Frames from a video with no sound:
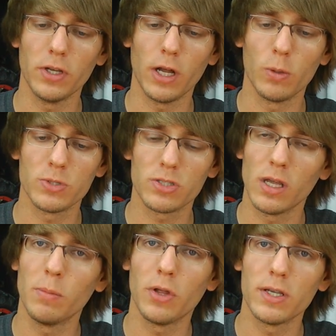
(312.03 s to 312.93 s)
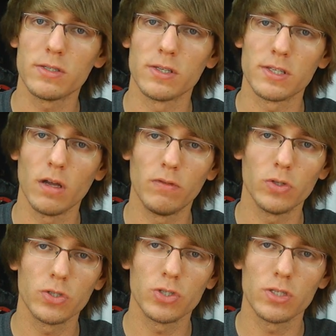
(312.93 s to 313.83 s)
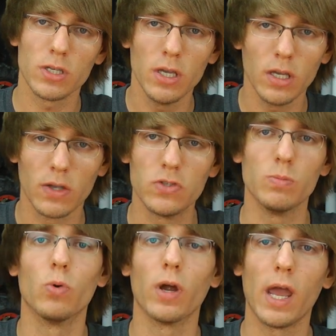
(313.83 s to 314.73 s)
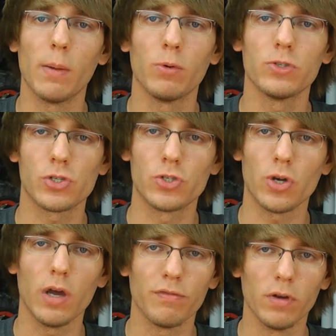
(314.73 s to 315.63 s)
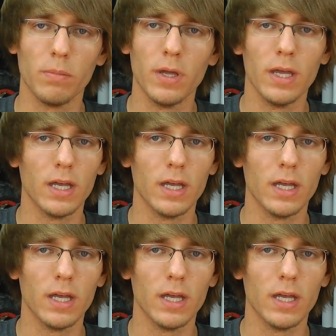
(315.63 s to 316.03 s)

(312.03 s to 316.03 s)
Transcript: It helps stabilize the cell voltages, gives you more amperage to draw from.